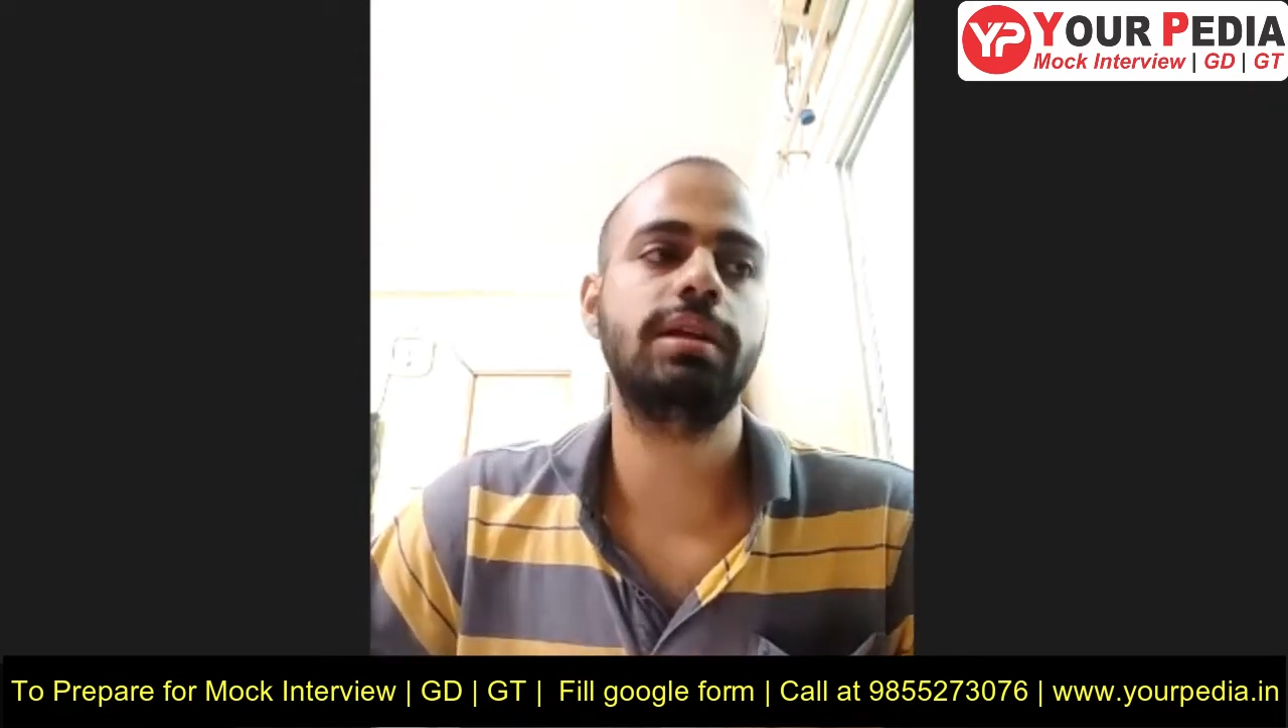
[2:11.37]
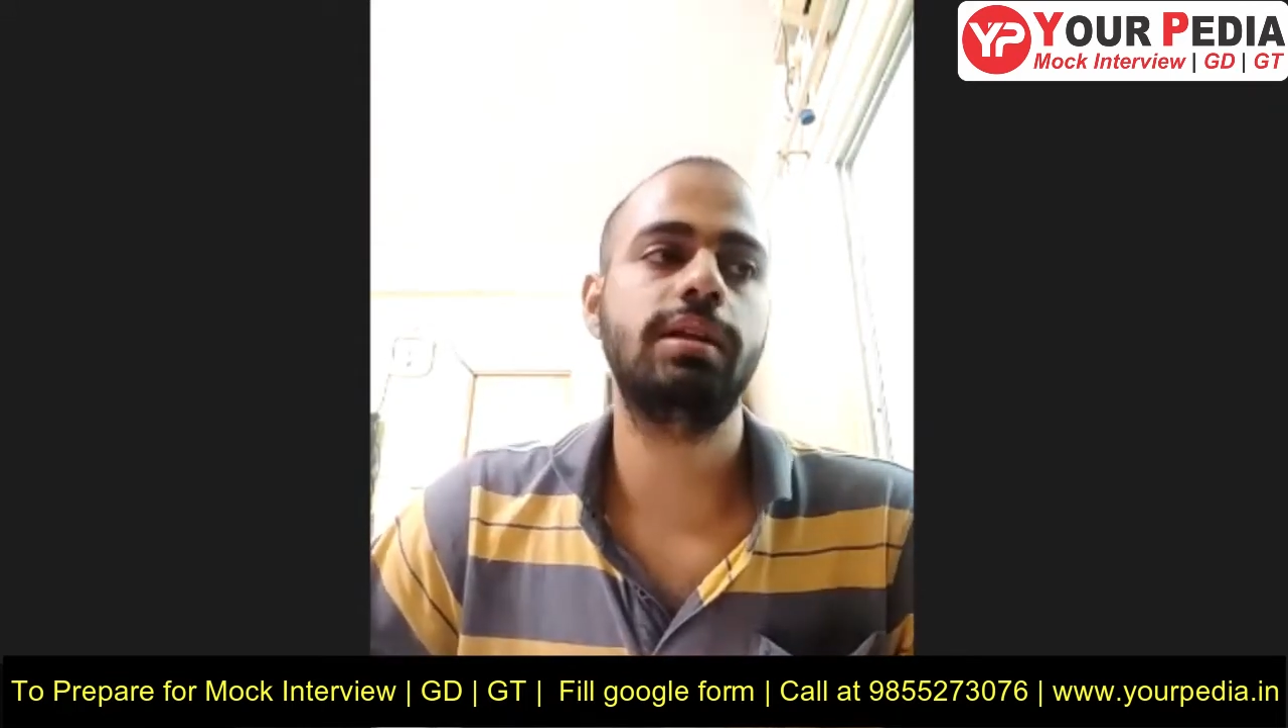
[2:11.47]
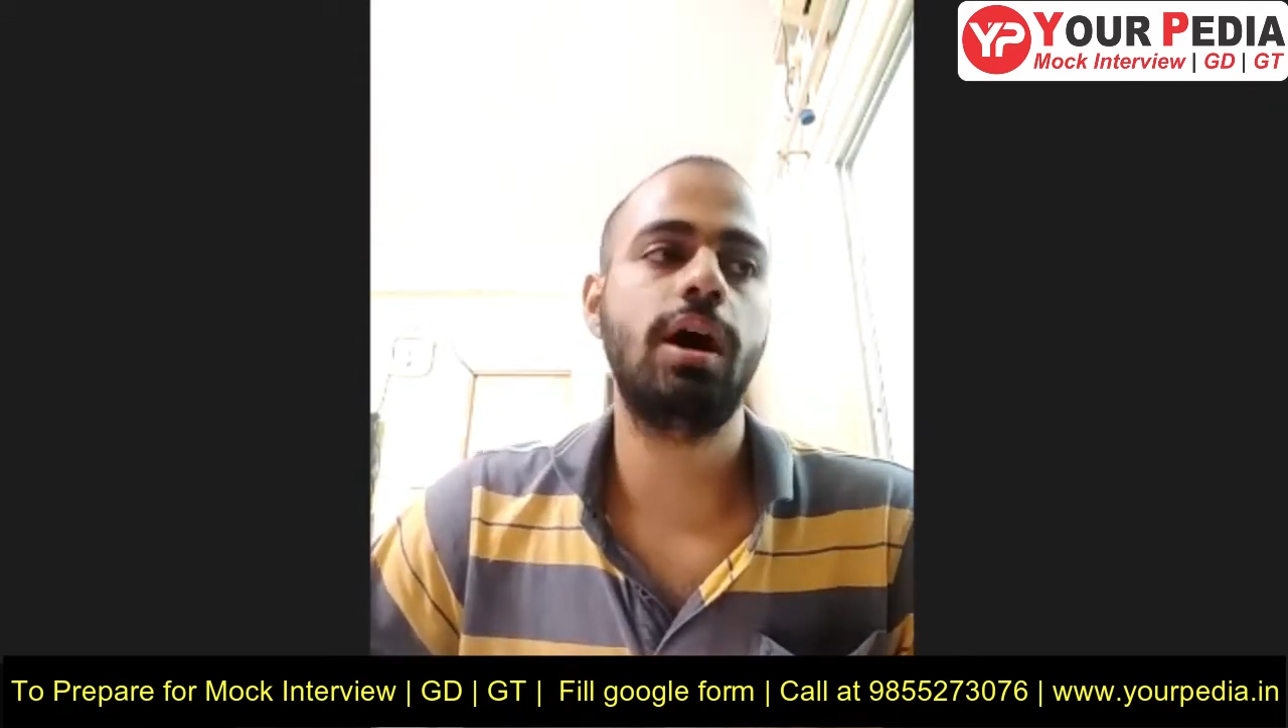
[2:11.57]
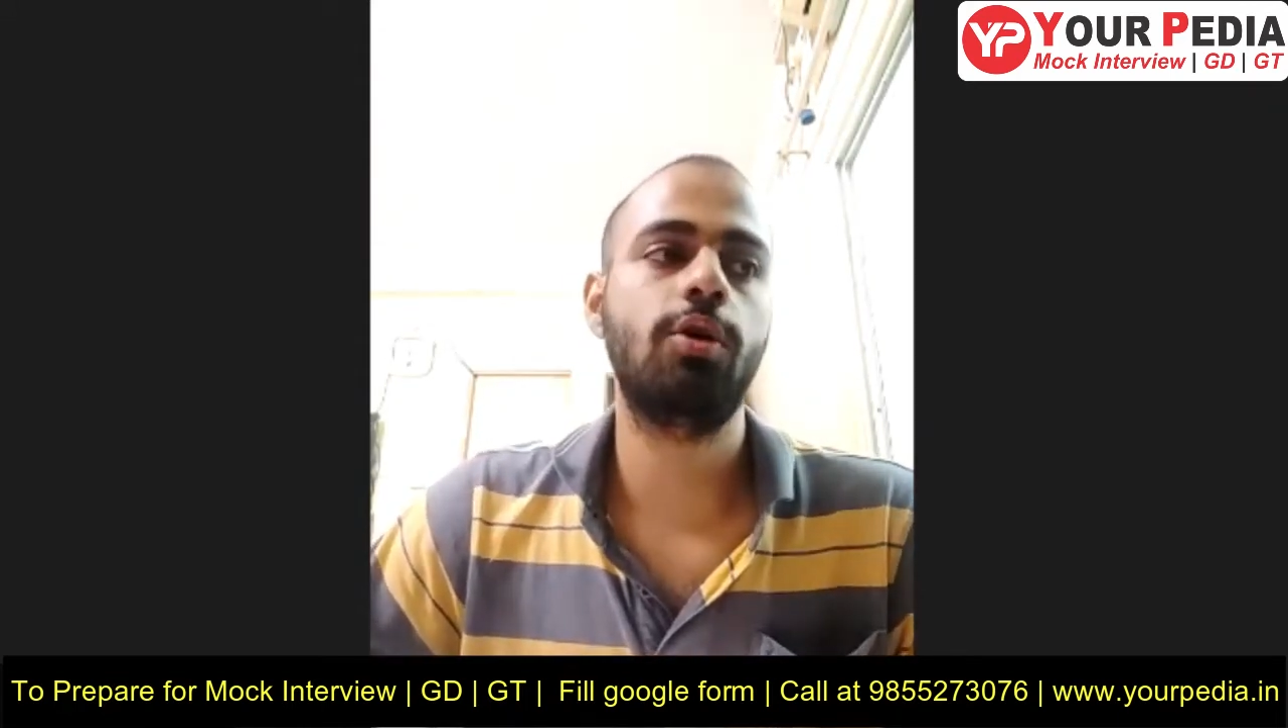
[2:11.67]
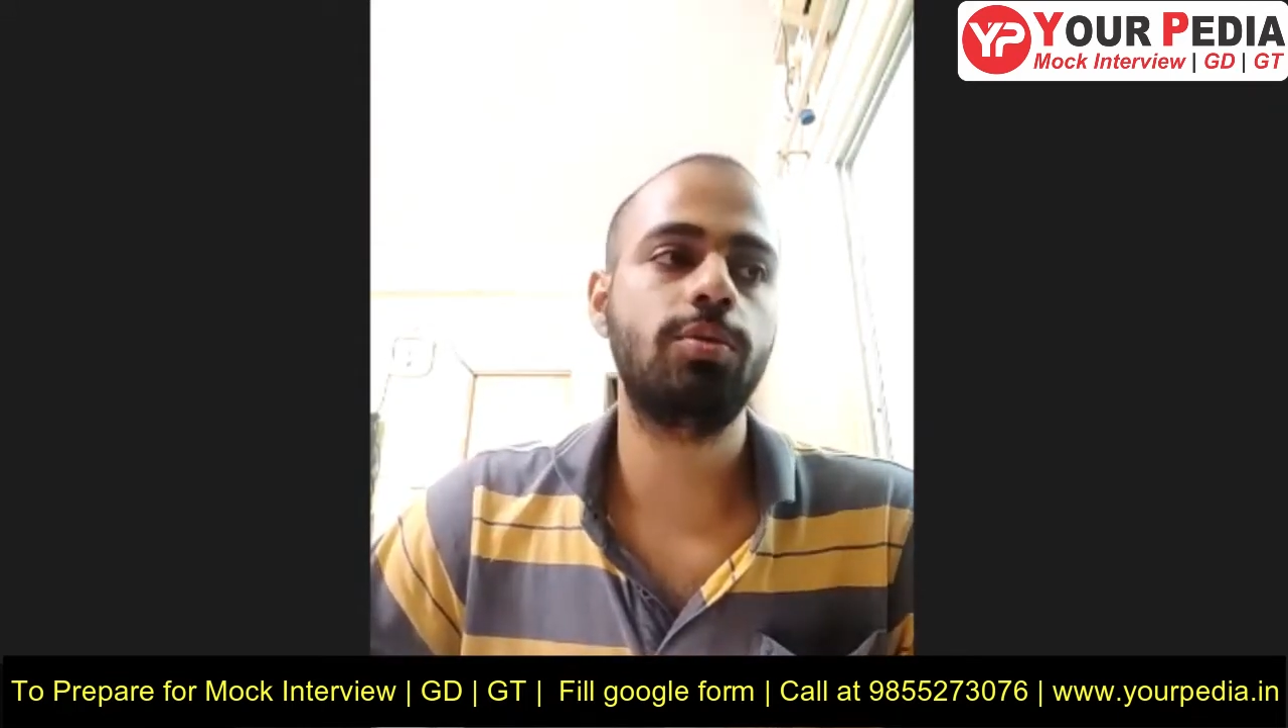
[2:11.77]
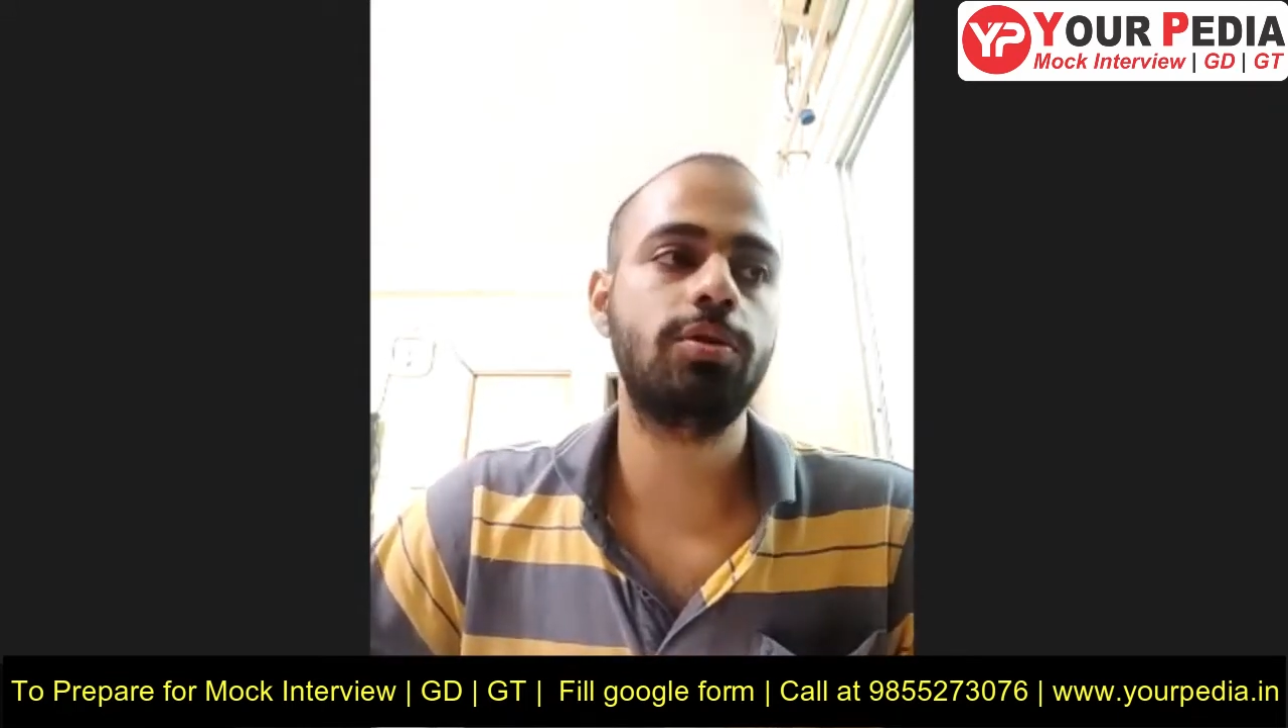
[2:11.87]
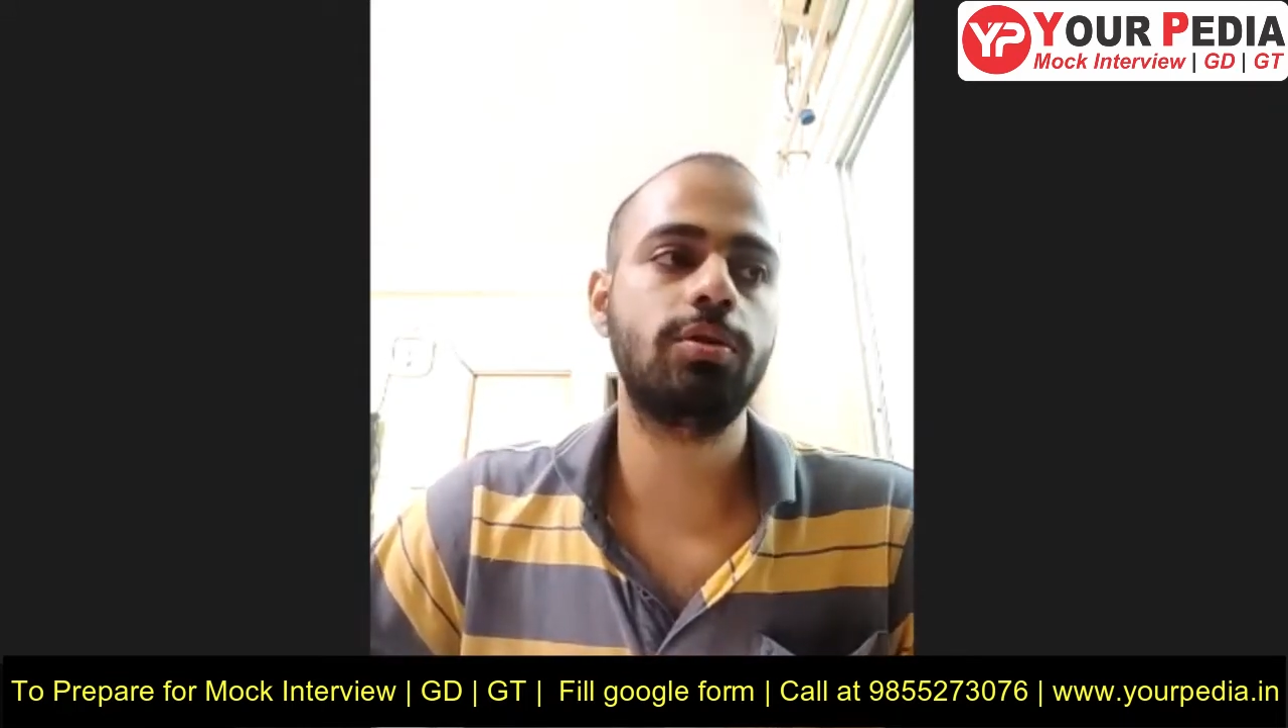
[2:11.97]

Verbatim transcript: then the output